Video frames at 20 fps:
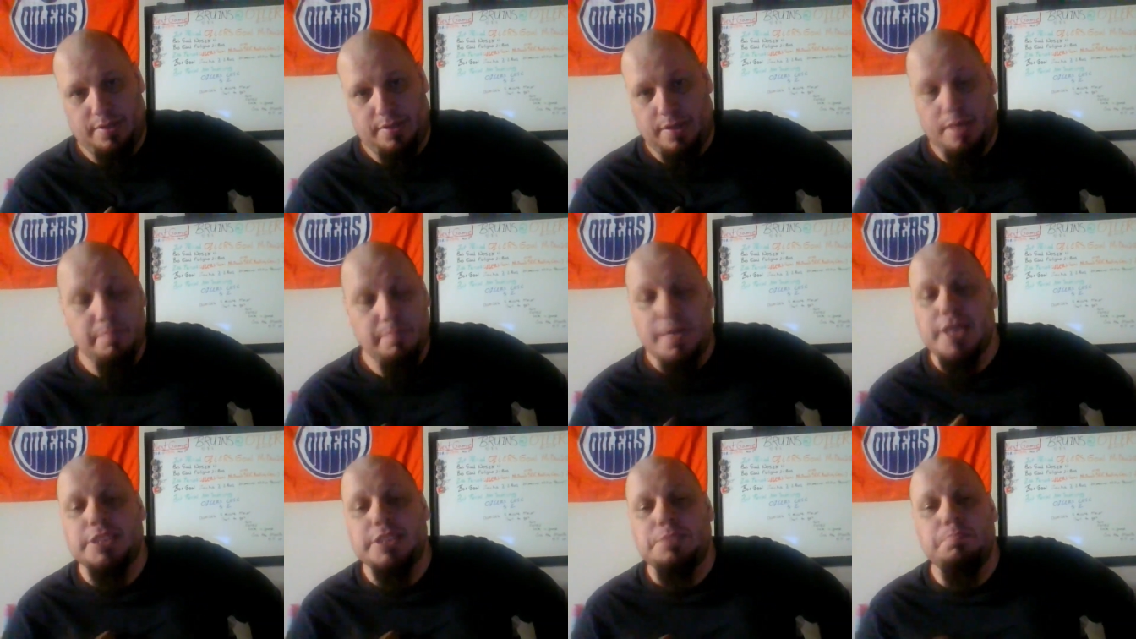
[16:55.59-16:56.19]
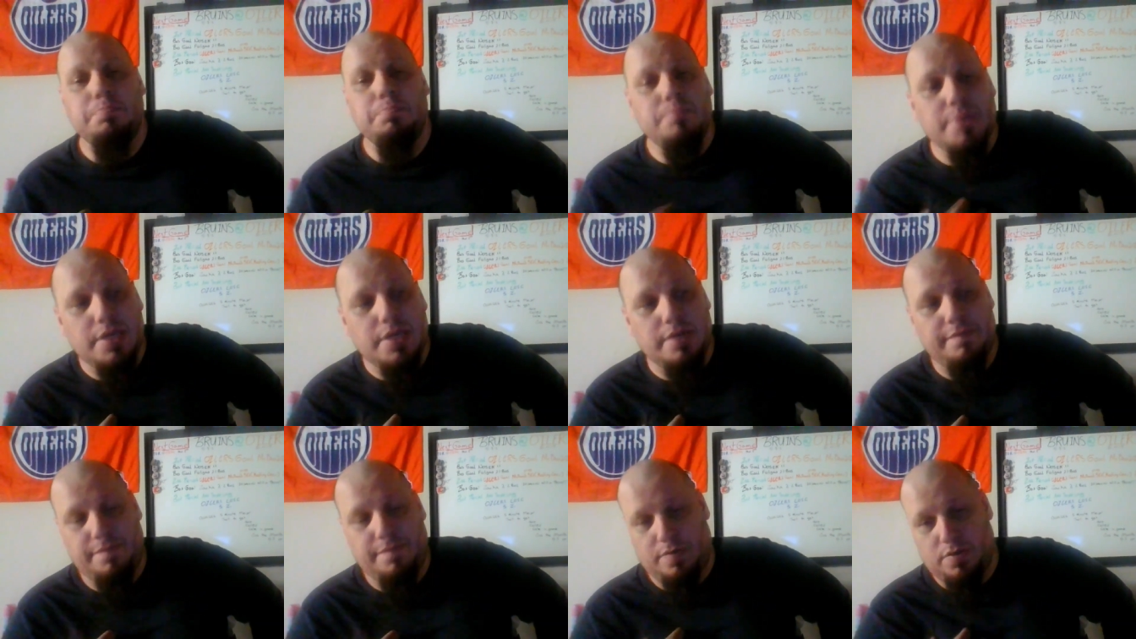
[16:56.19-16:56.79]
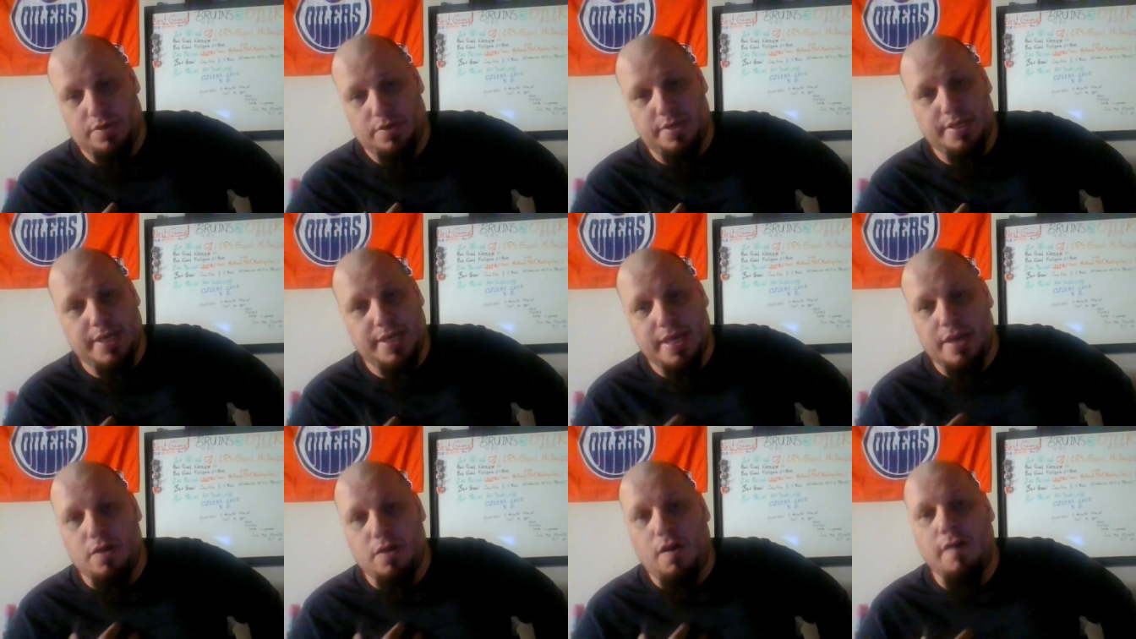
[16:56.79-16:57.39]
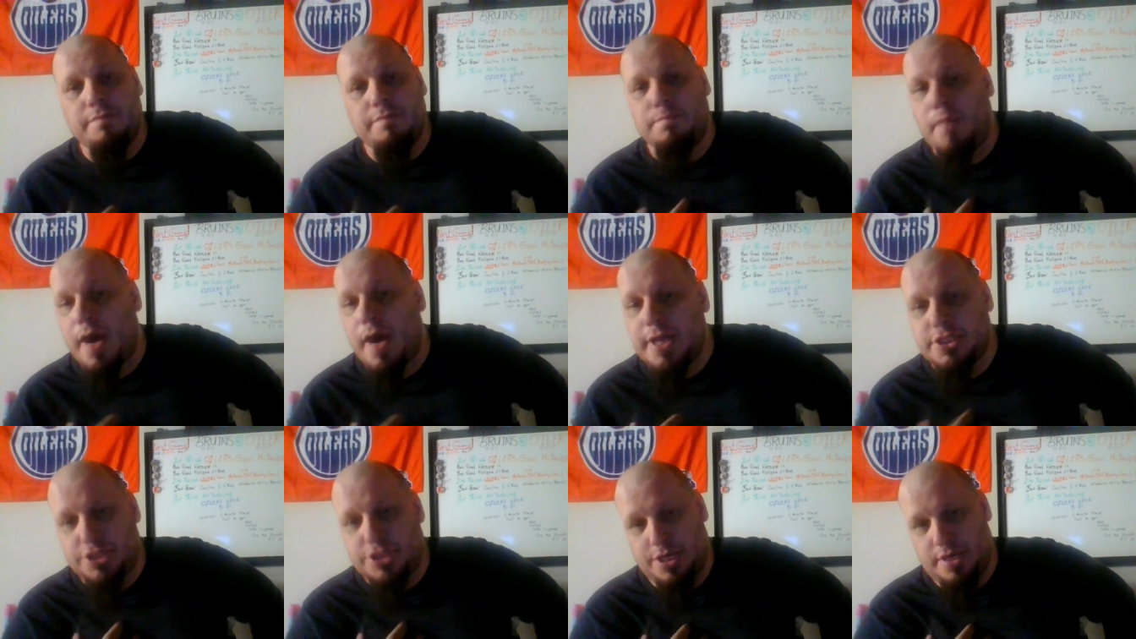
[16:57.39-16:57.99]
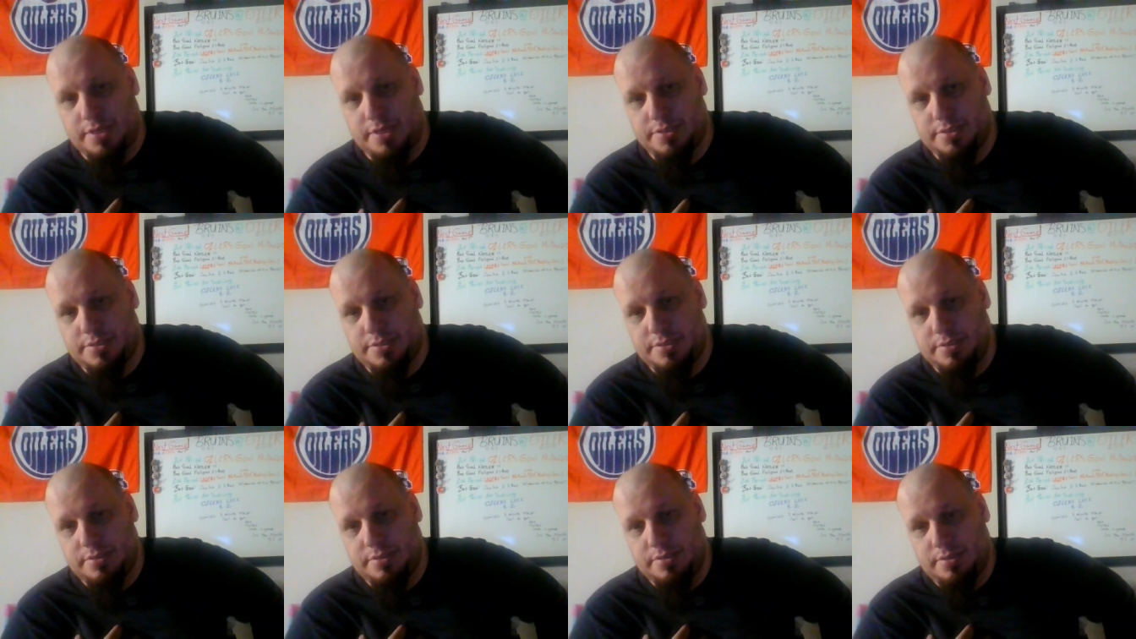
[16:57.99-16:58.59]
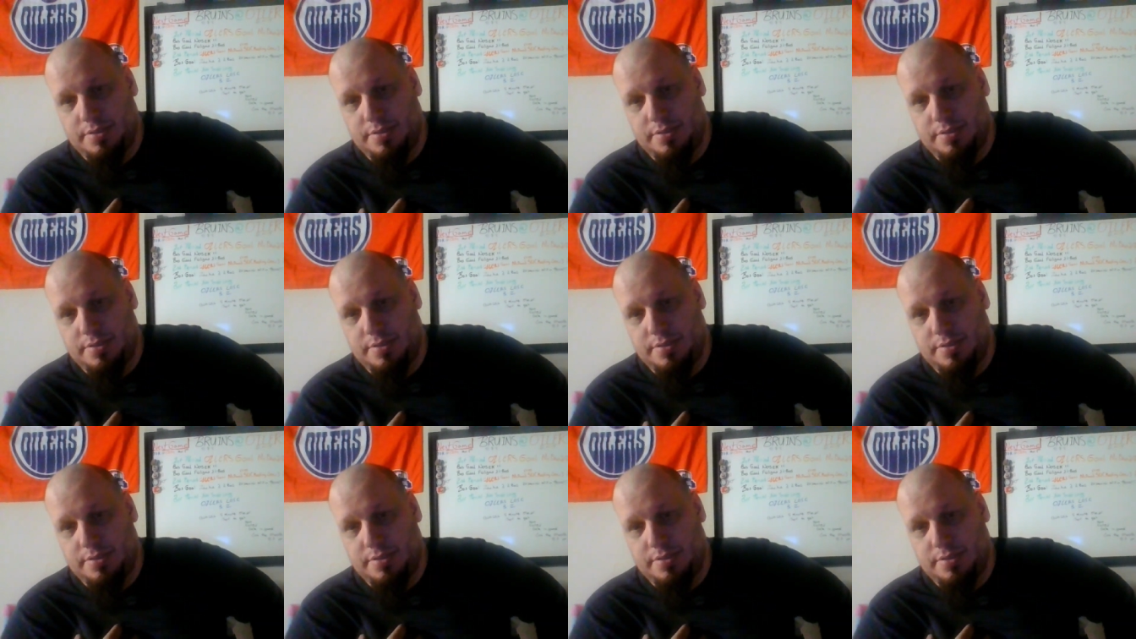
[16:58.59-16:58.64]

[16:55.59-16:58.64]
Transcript: It makes me feel good to get it off my chest